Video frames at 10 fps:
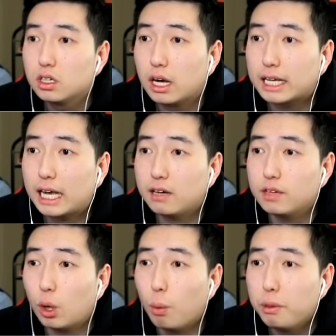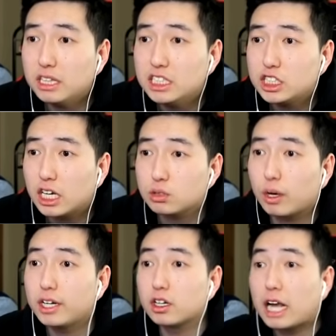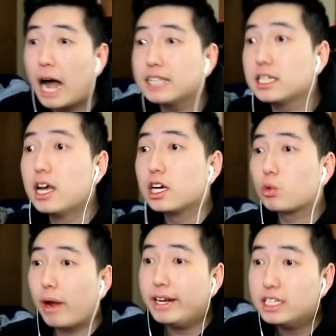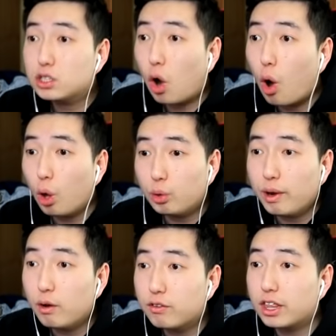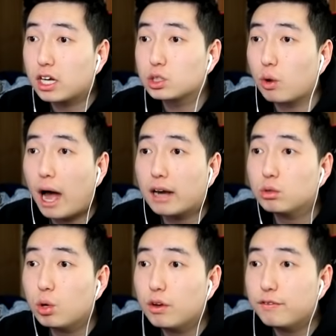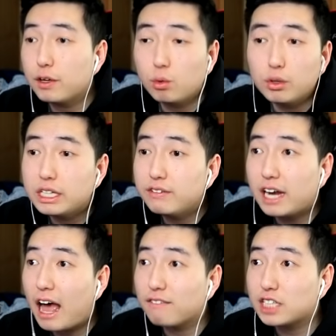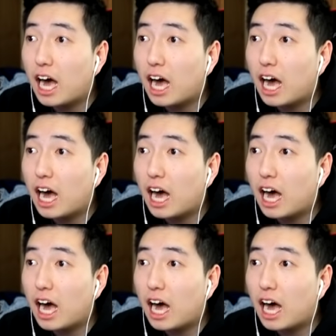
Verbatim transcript: I can't even open these chests right here. Guys, Granny is all the way over there, so I don't know if it will even have